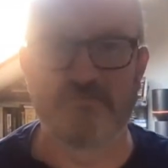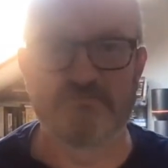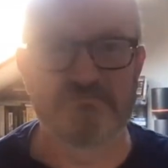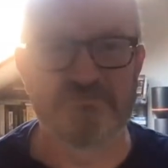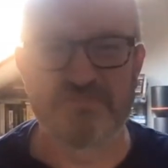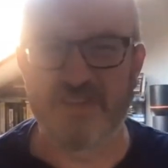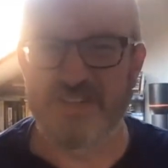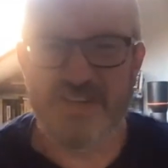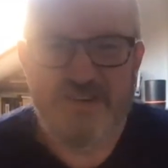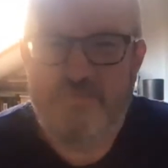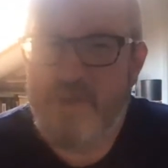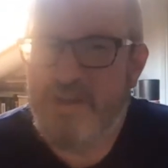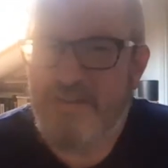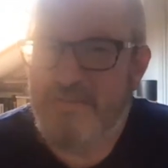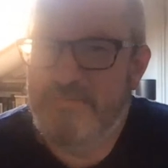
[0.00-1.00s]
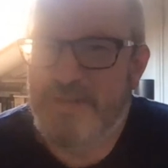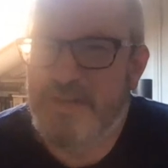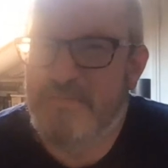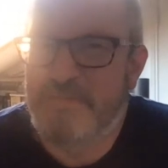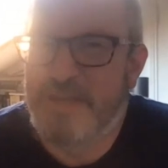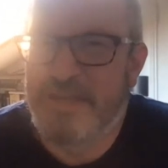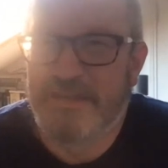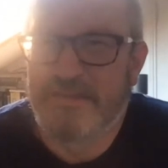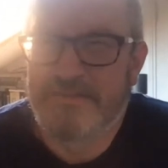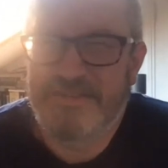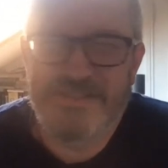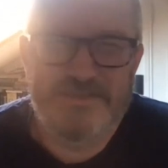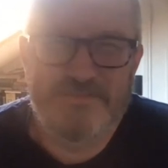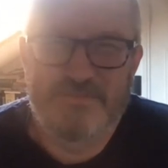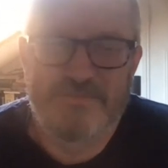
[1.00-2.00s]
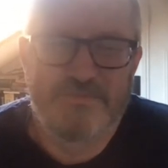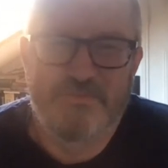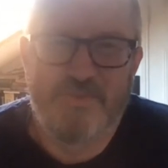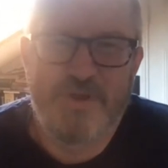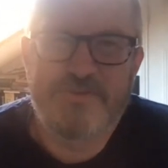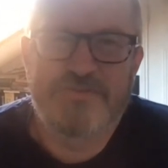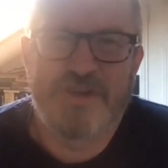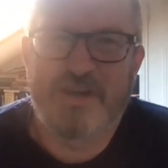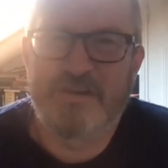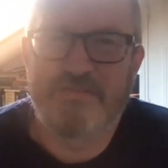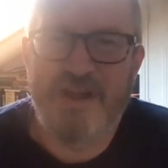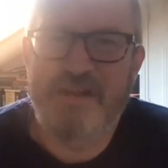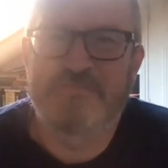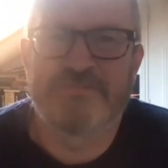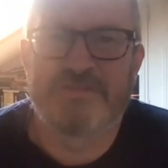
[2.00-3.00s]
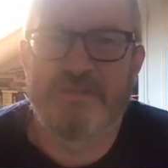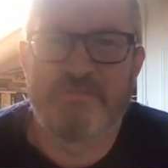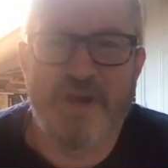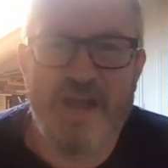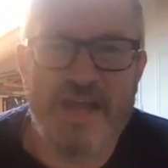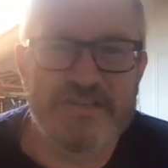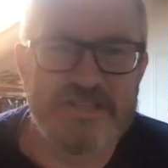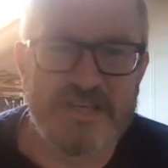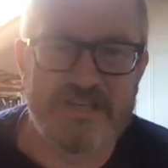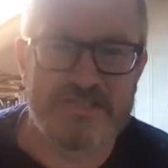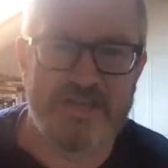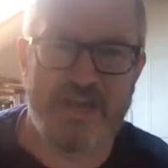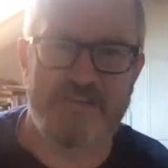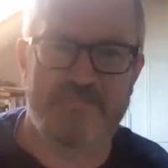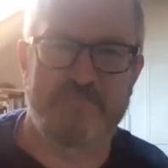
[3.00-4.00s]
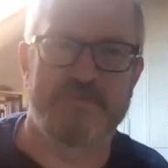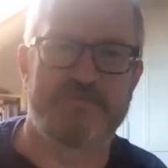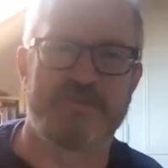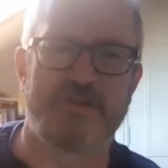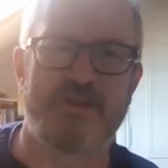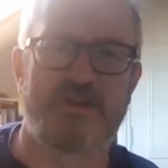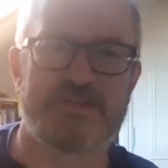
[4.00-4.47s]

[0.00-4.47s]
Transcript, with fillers: I'm I don't know where I'm going to be. Just wandering around in my attic as I have been for the